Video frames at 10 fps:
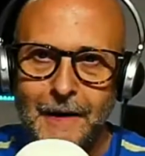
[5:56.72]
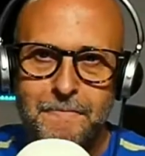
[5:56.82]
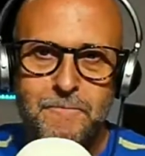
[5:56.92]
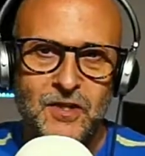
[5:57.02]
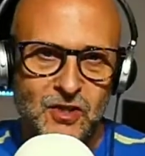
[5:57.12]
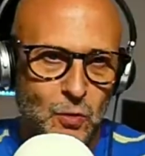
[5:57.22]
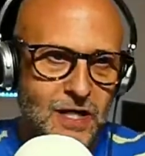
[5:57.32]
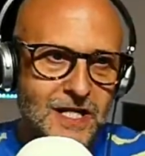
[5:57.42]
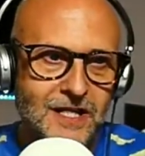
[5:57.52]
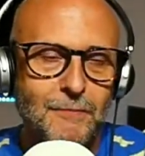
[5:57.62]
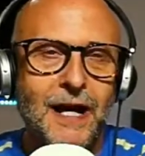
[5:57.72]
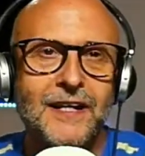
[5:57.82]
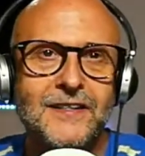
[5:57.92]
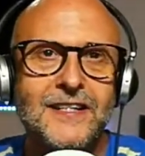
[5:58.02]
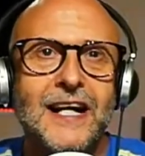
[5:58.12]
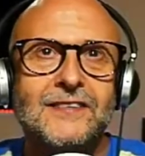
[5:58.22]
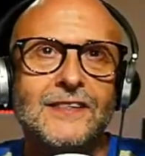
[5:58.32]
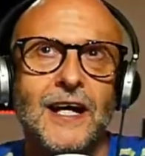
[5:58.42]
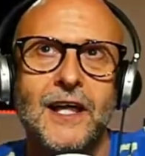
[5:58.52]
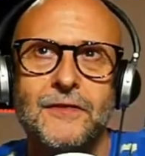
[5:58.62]
between the back of the desk
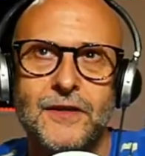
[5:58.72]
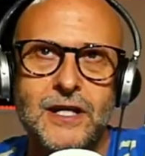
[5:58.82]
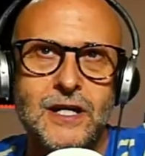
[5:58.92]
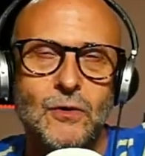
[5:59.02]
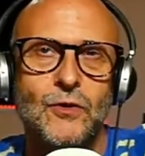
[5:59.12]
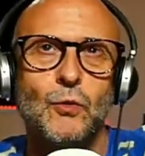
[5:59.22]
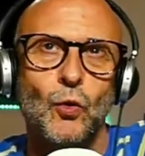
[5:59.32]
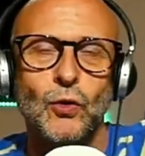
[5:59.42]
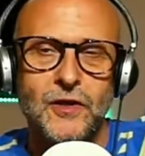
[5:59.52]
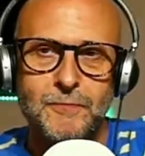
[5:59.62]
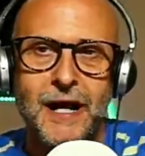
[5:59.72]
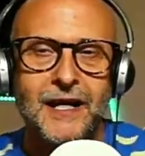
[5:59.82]
and the wall at the back